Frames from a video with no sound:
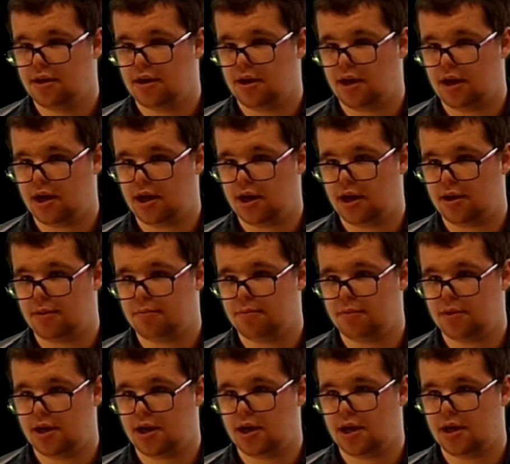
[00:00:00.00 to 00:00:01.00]
So
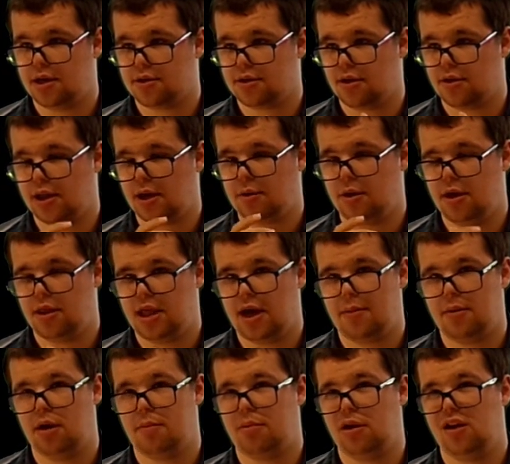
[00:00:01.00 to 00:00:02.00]
that
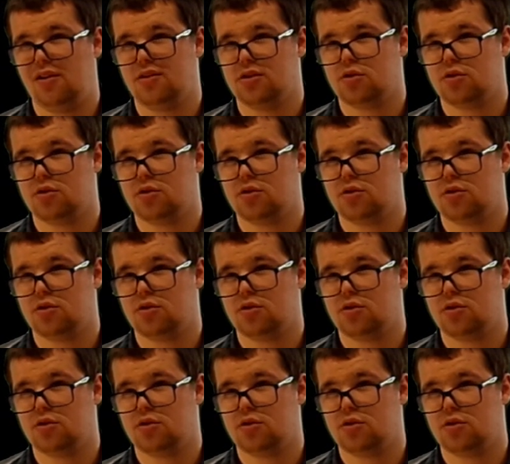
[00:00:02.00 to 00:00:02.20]
one I believe